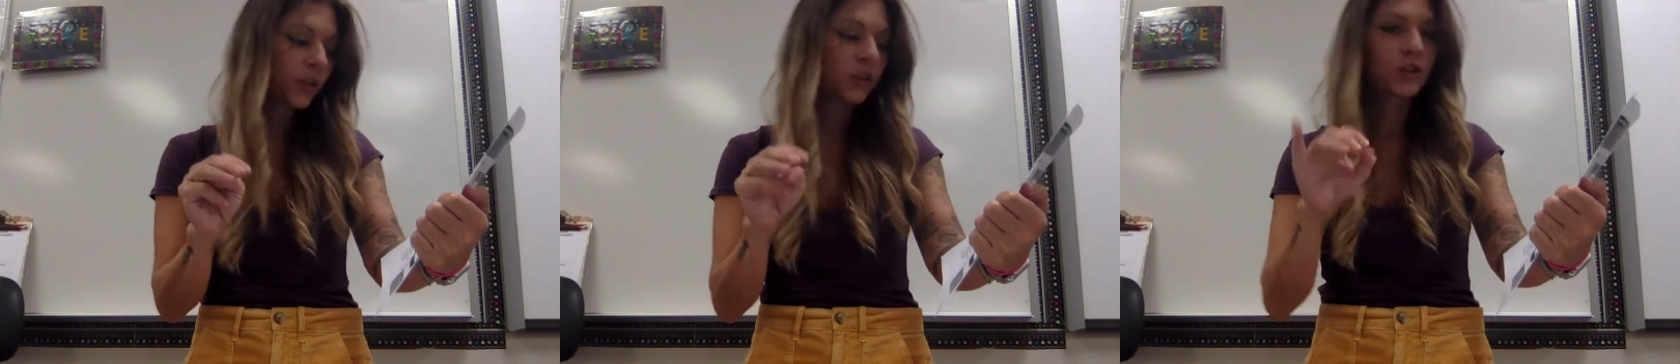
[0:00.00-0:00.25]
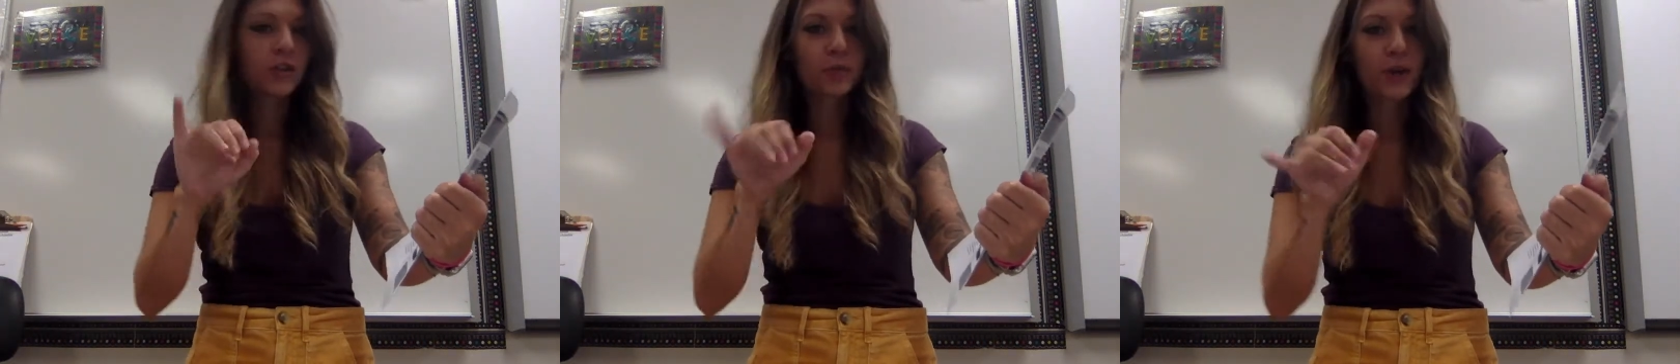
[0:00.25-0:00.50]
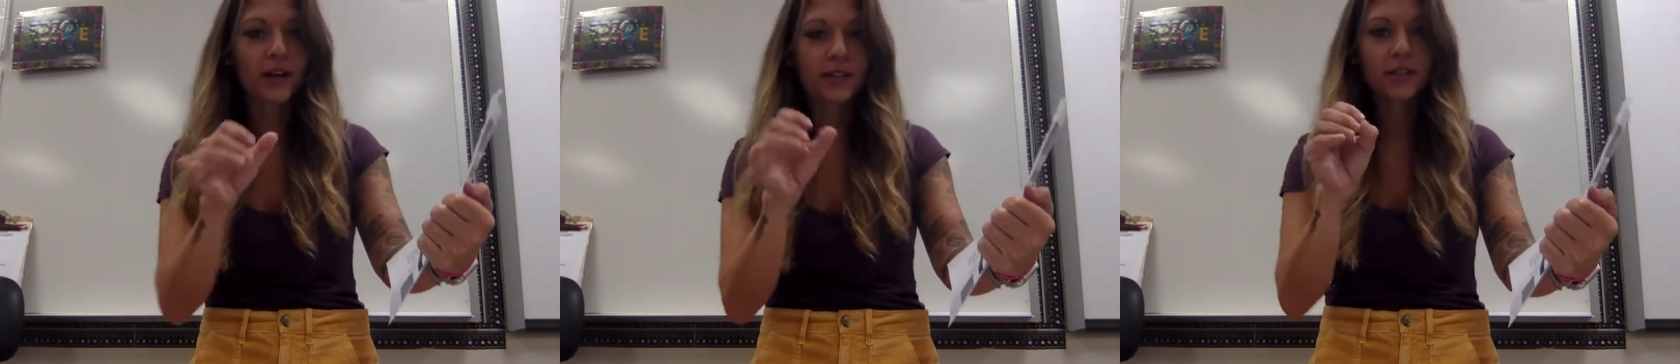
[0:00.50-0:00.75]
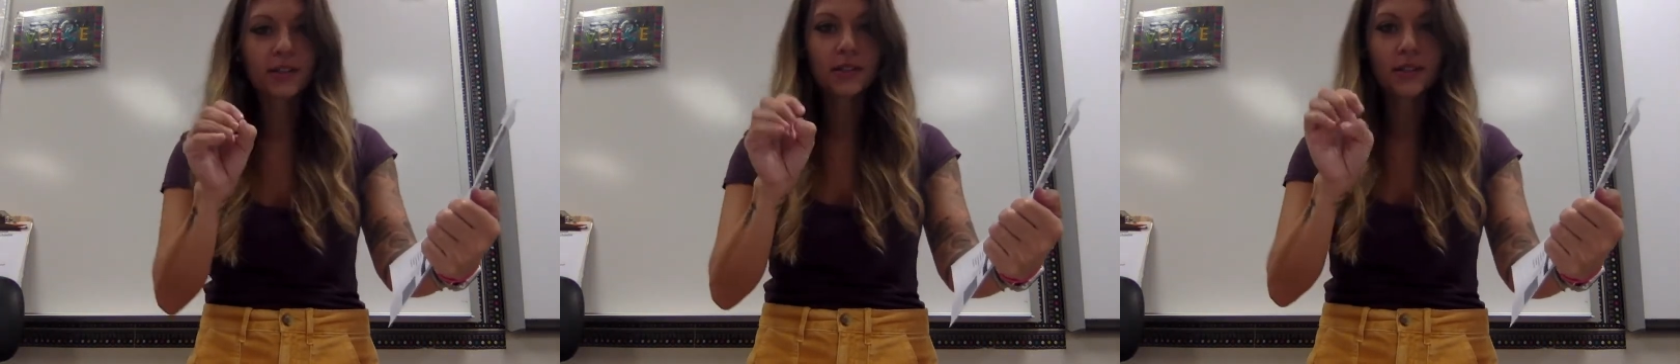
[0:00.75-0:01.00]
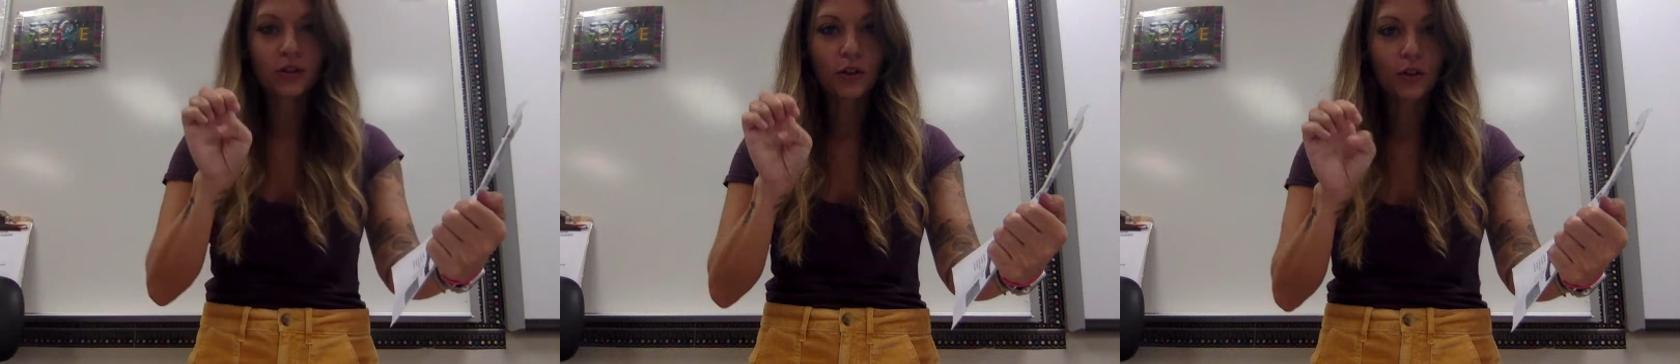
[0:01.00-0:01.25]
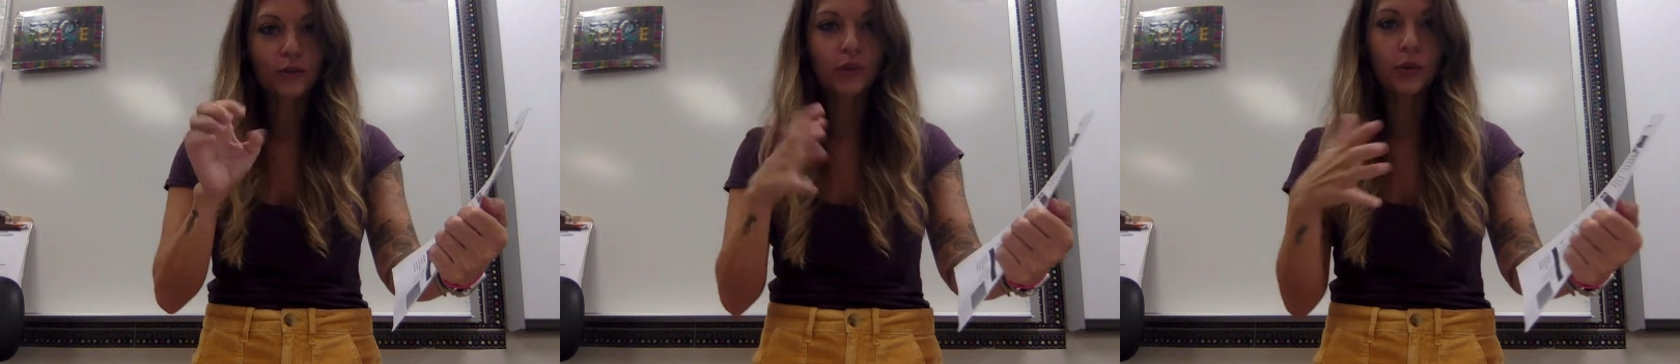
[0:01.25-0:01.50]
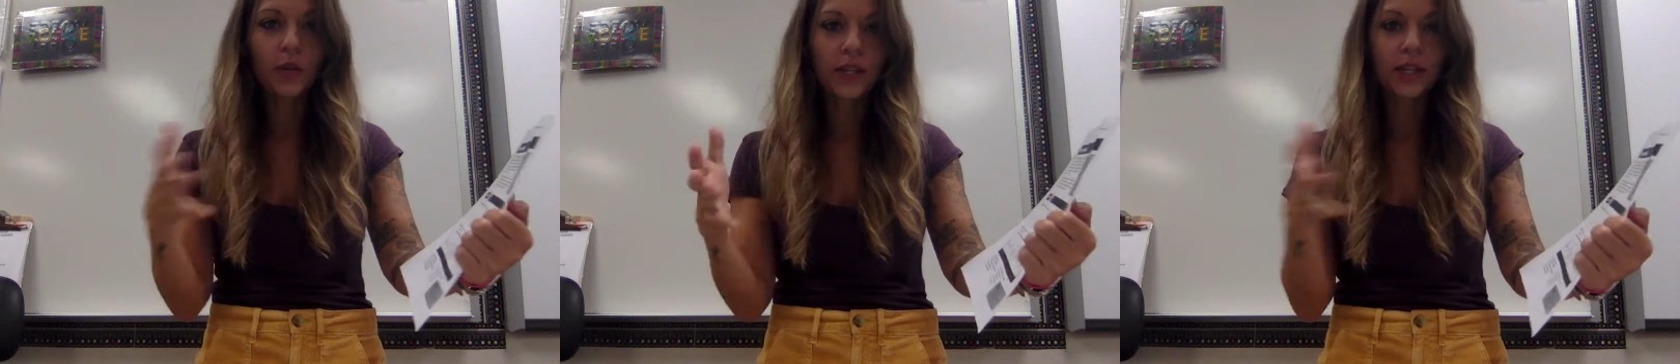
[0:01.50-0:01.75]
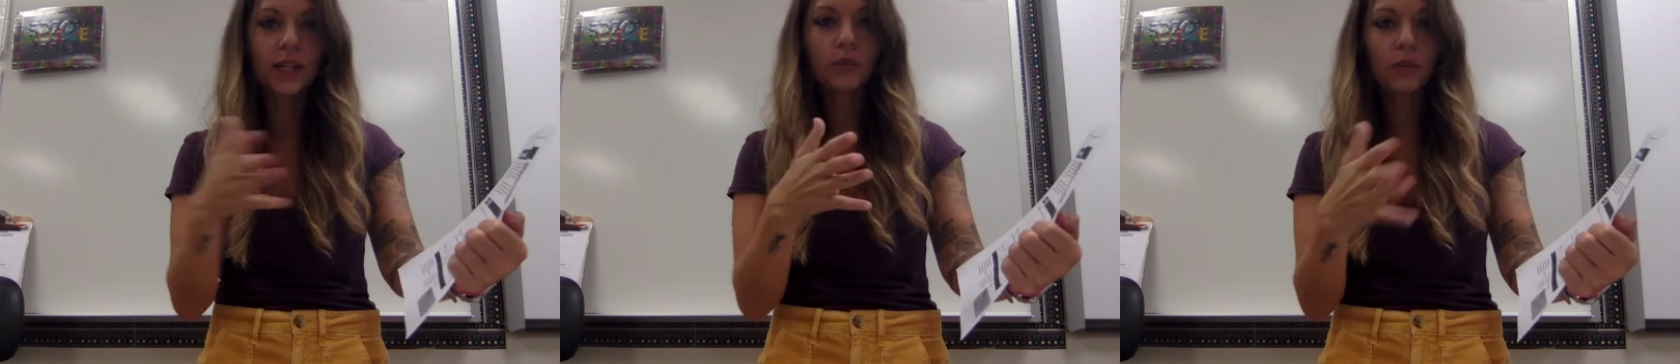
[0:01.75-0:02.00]
you can just practice your
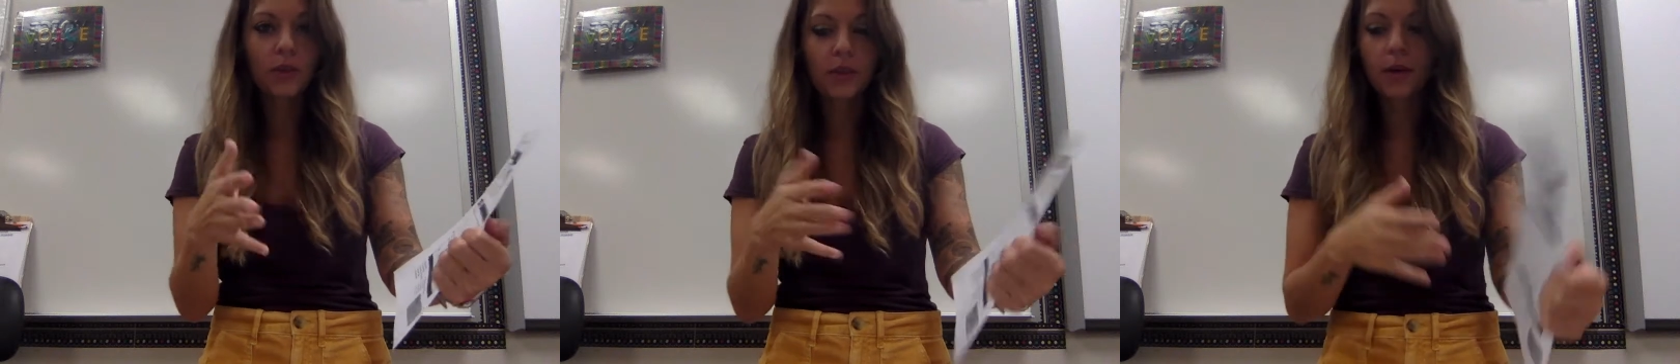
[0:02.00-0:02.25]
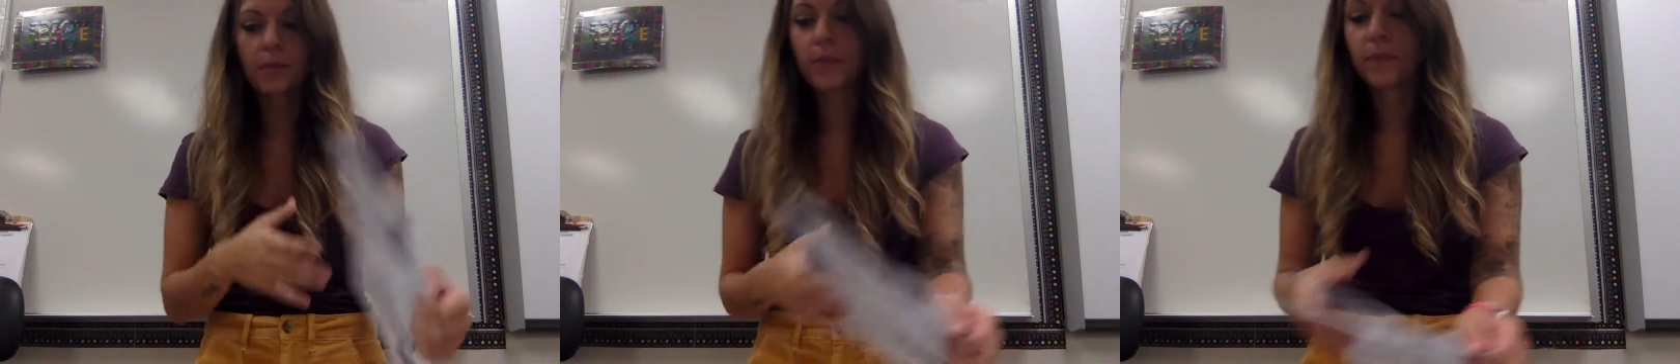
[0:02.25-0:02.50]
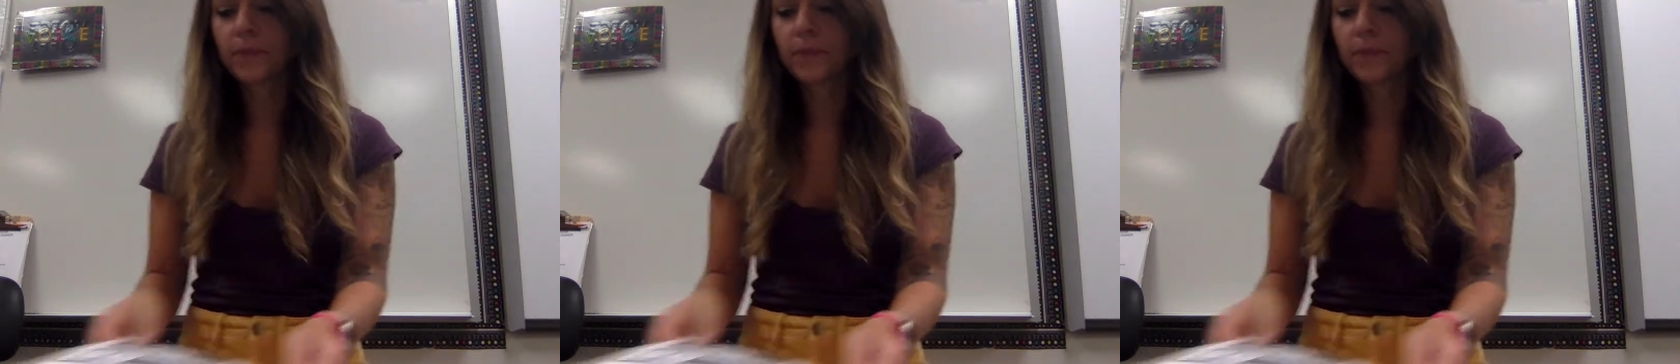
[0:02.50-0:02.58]
fluidity with them.